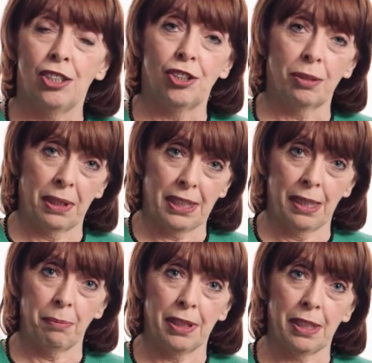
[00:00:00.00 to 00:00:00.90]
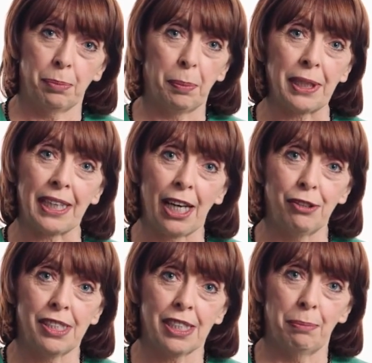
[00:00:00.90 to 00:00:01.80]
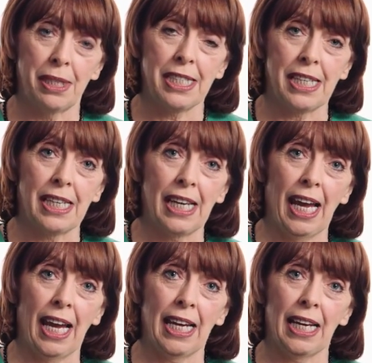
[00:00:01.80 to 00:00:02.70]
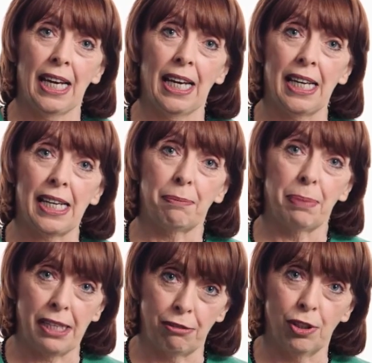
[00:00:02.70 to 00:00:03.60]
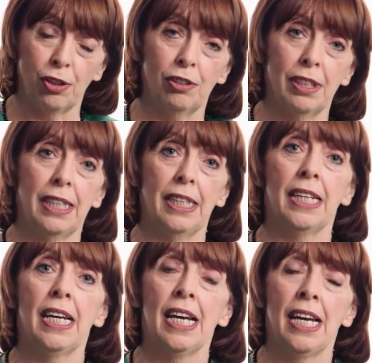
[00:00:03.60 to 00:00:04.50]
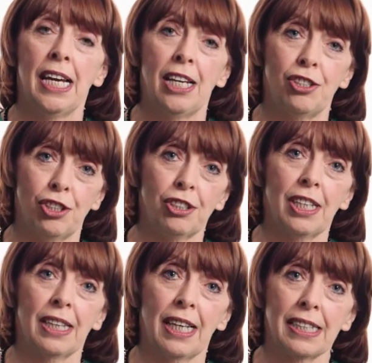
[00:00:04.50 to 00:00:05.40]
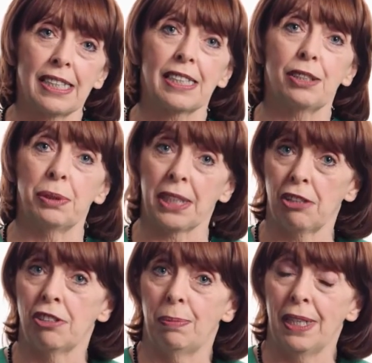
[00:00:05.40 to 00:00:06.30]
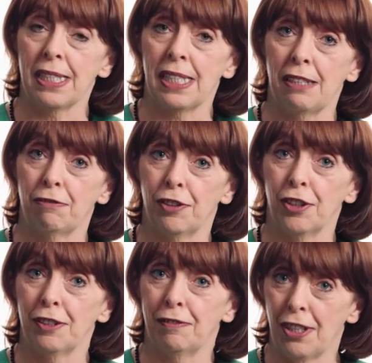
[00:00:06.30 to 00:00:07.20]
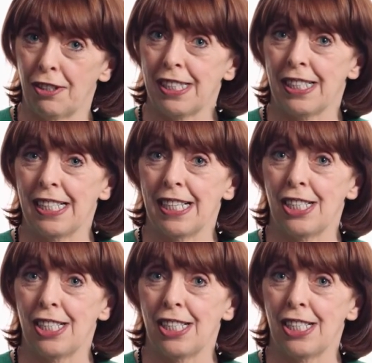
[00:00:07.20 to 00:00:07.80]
During my time on the Public Accounts Committee, I played a role in ensuring that there was accountability for various state